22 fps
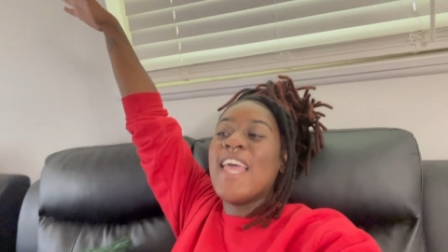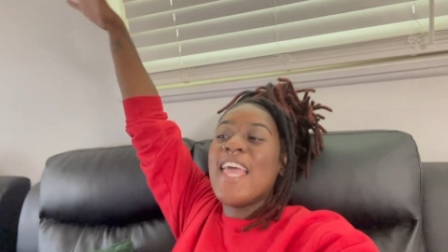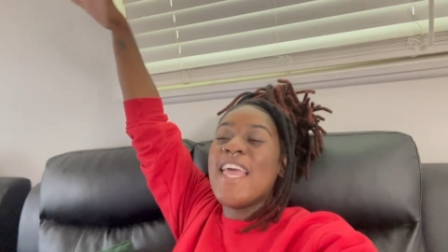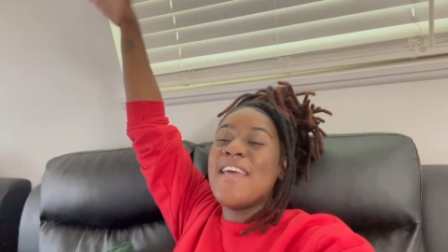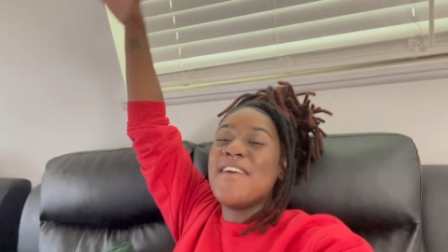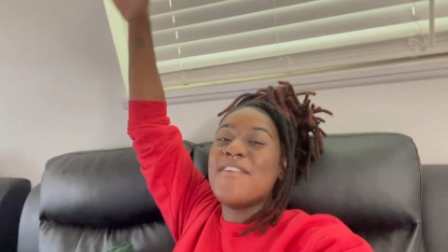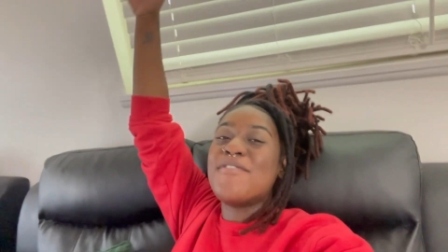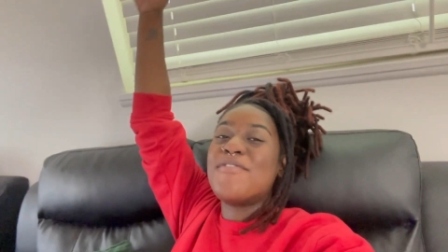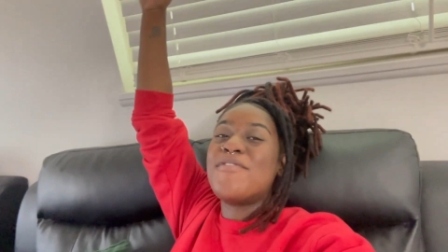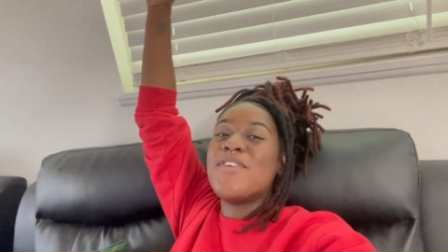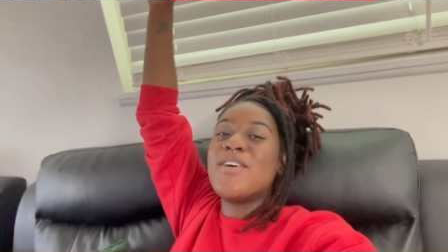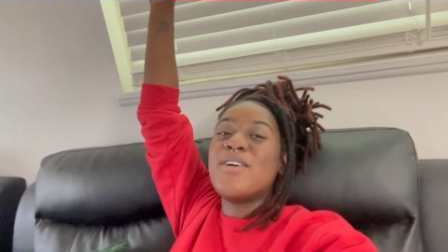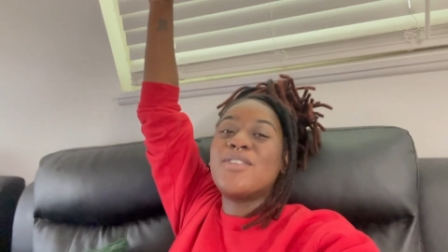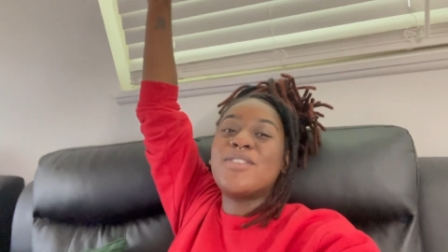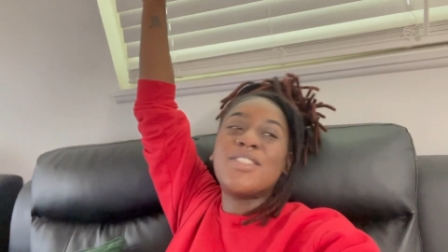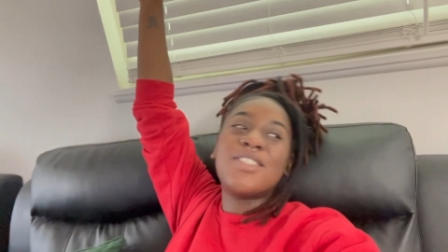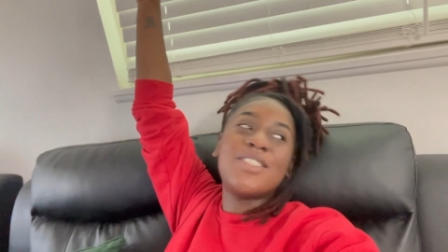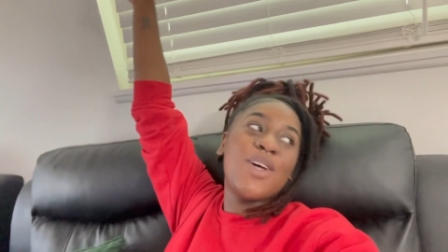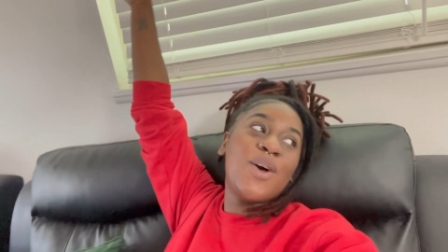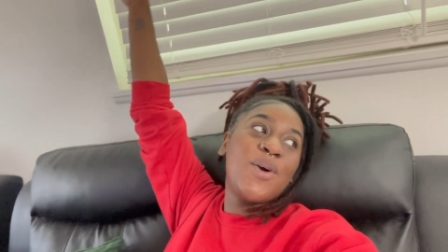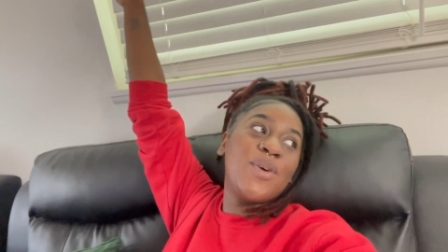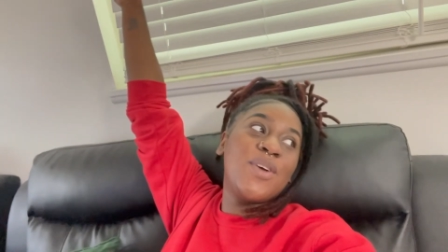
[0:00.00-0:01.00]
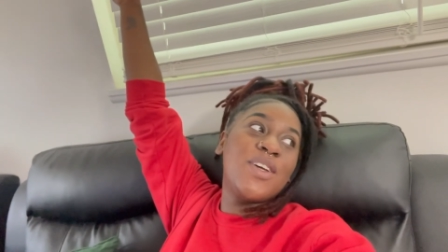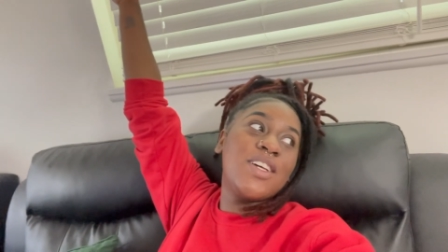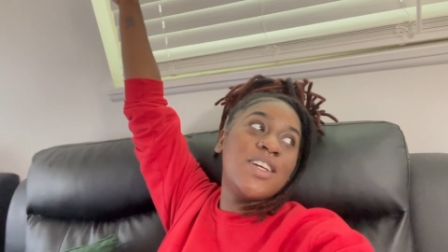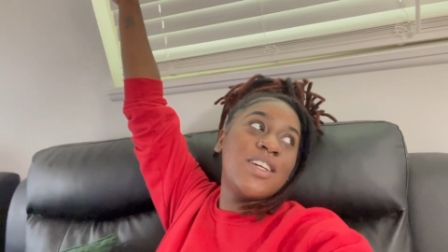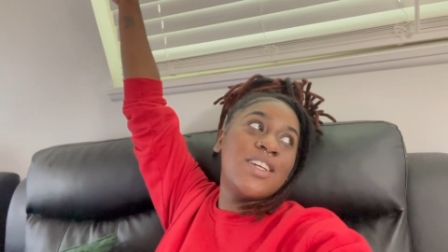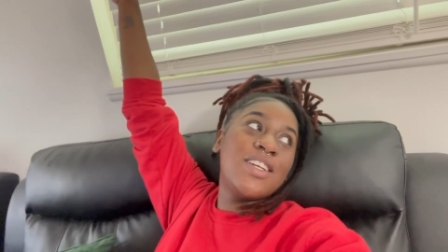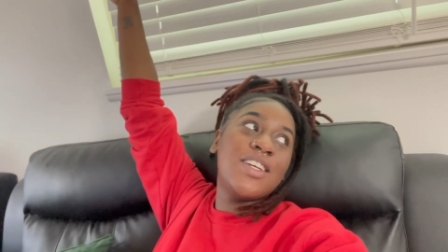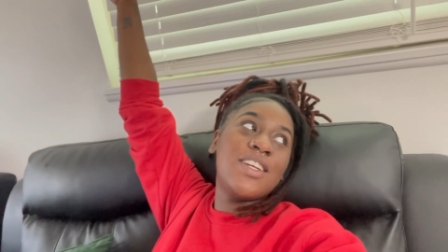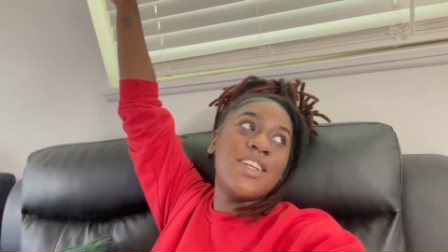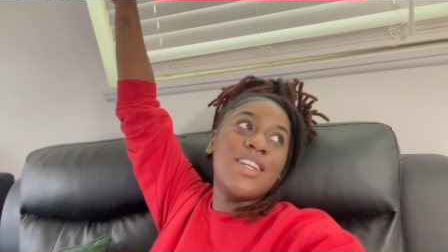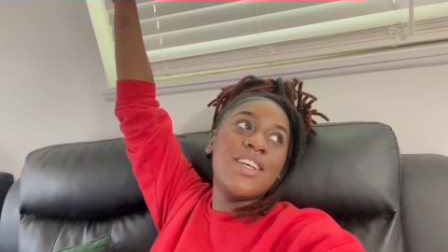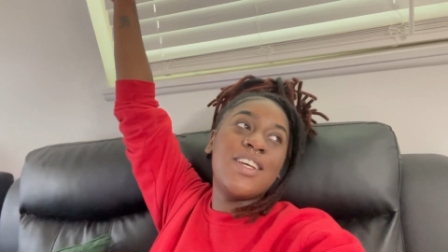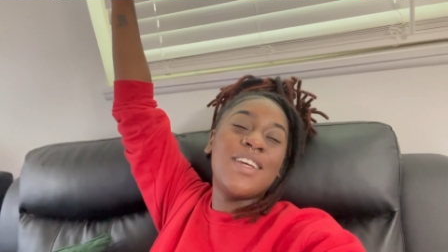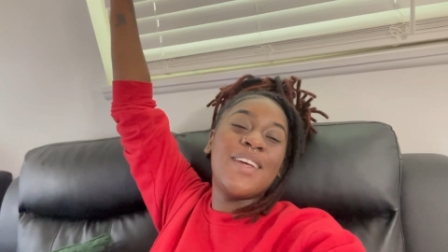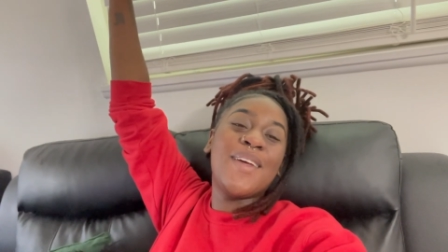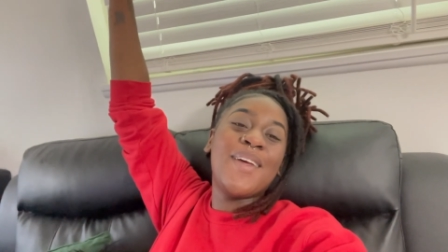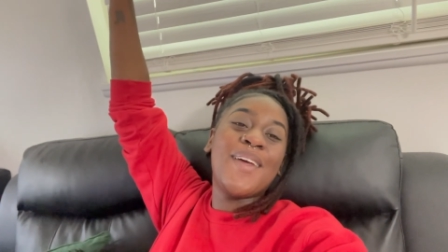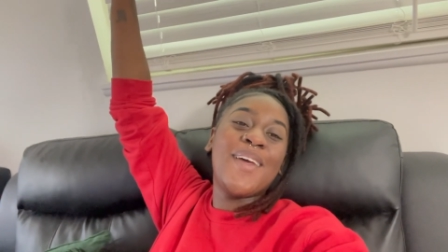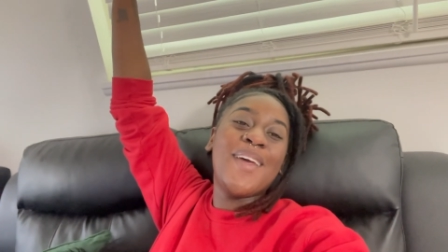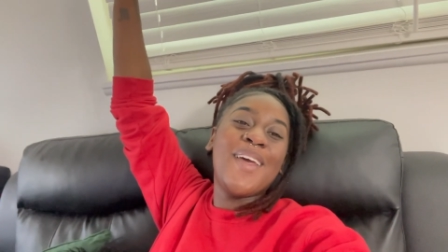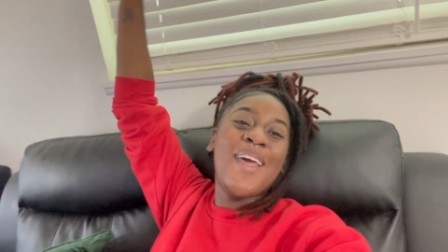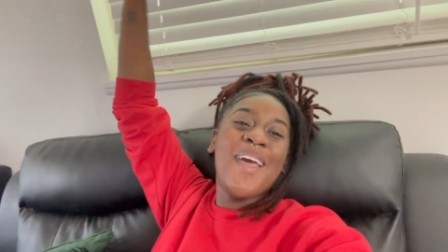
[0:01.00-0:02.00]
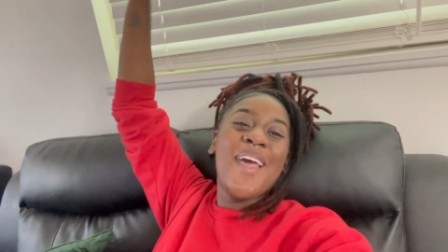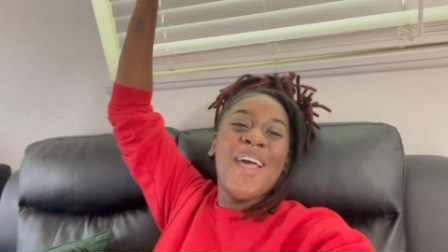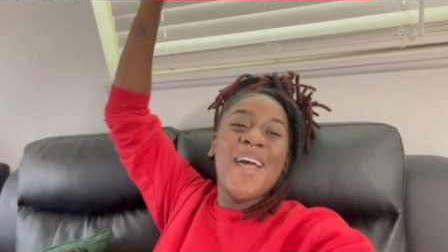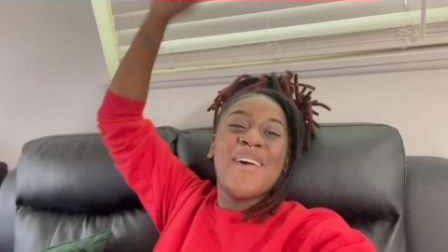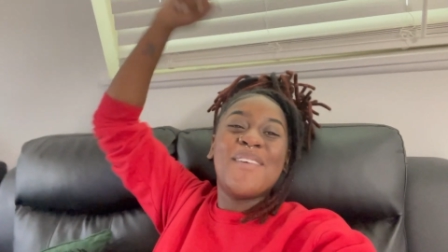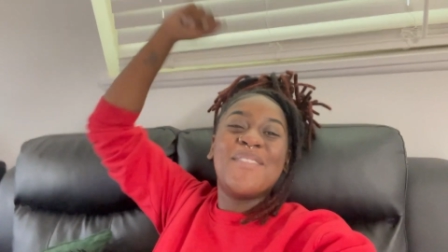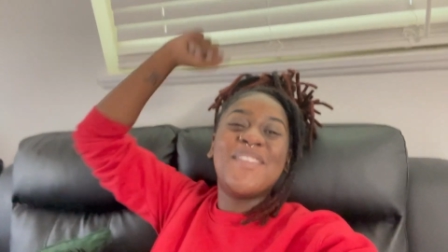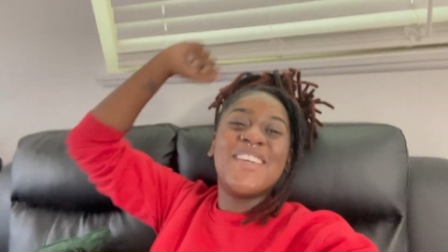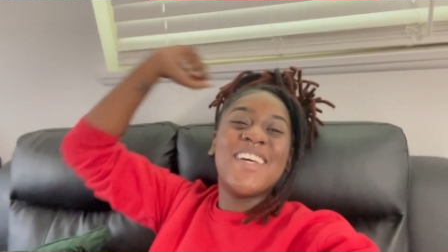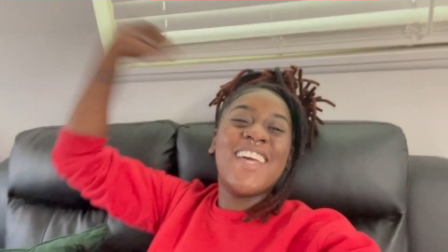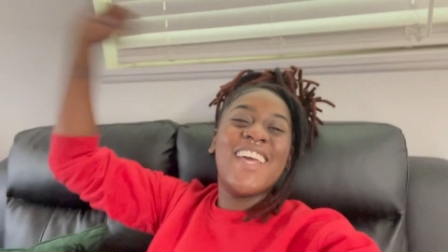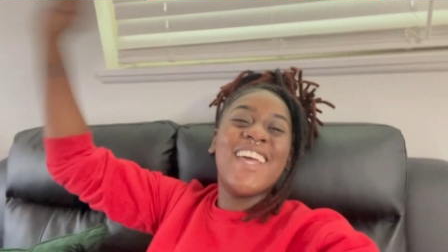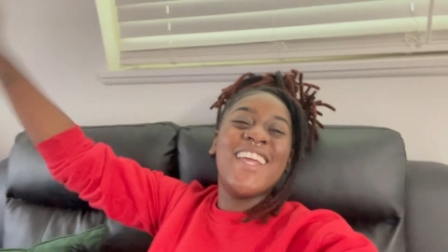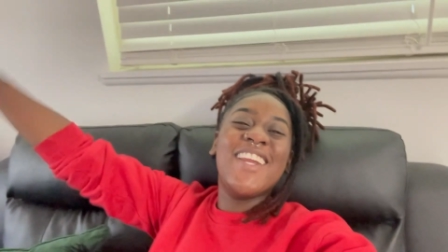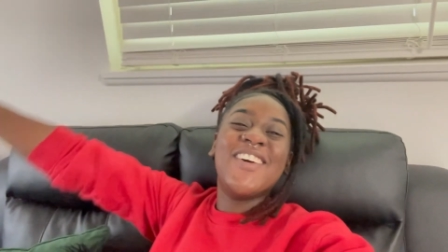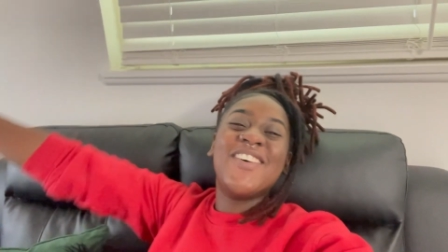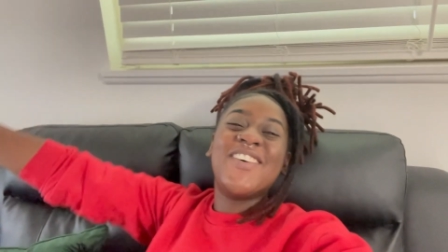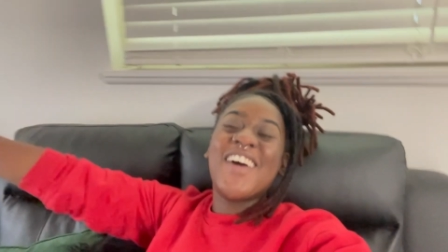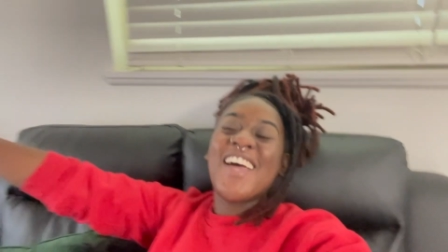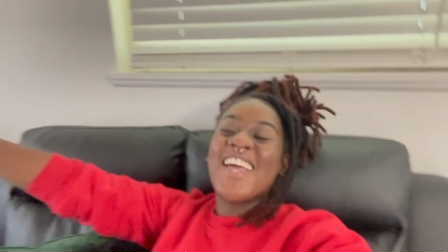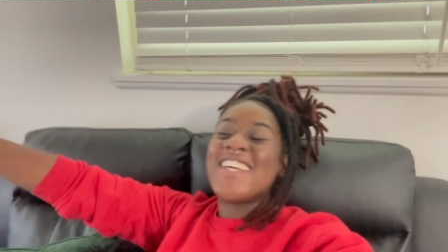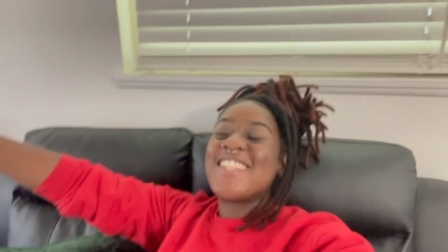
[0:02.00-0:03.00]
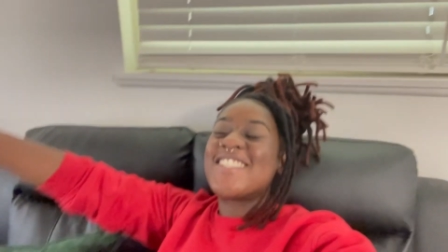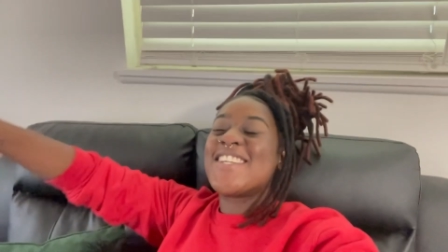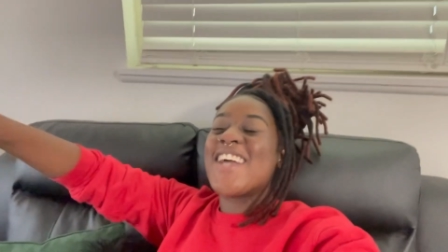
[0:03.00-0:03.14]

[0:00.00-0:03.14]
It feels so good. But anyways,